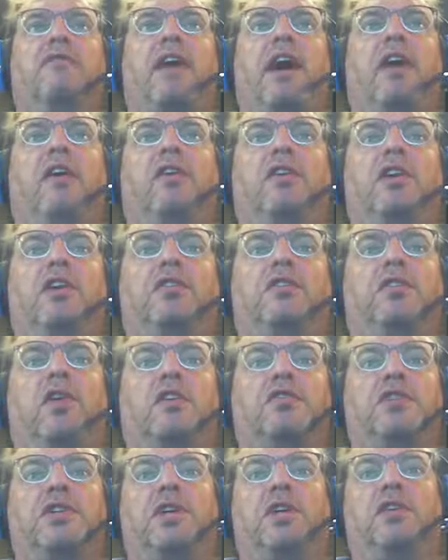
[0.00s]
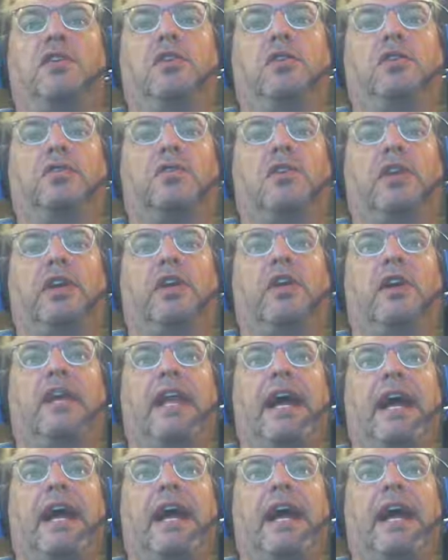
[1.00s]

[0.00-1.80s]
file is. All you need to do is click on